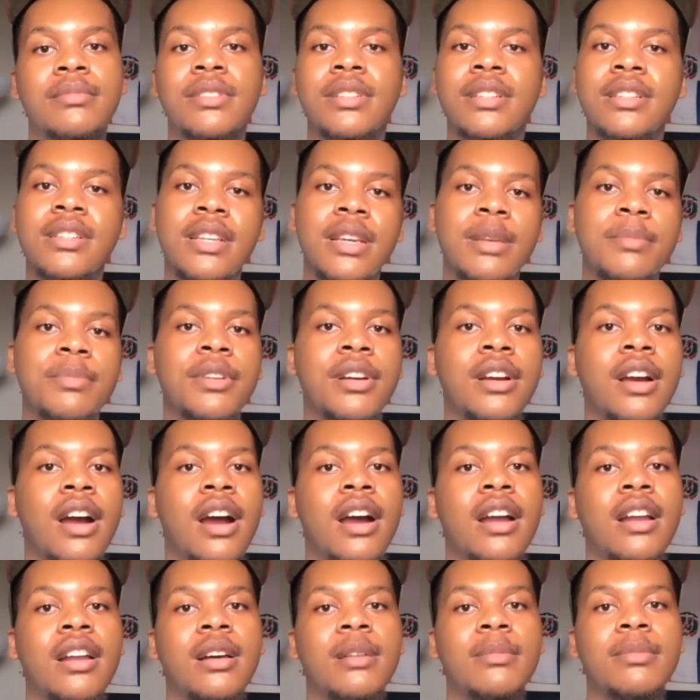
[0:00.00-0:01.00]
Just keep your
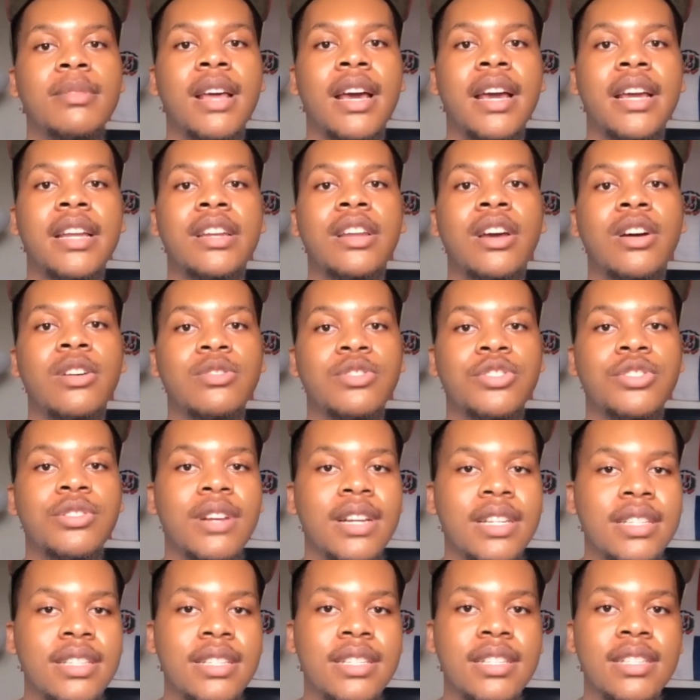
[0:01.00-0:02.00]
guard up. Like, don't
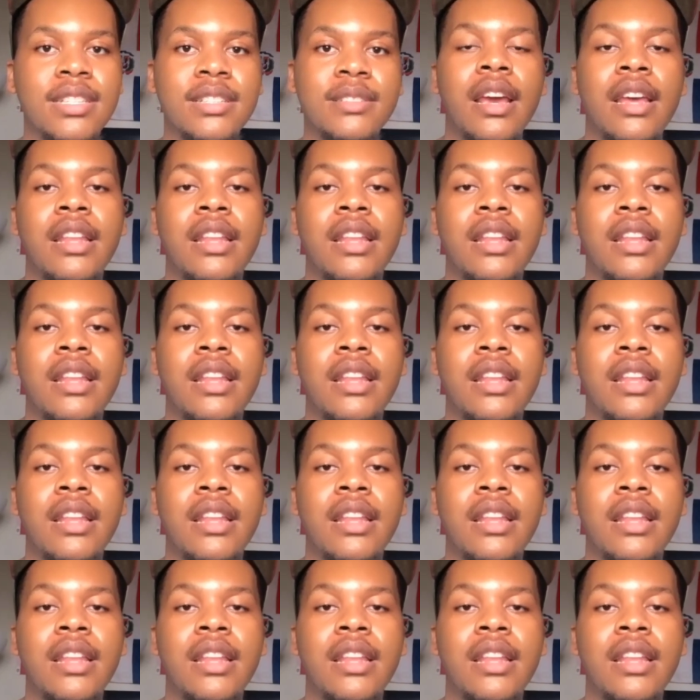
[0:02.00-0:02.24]
trust it.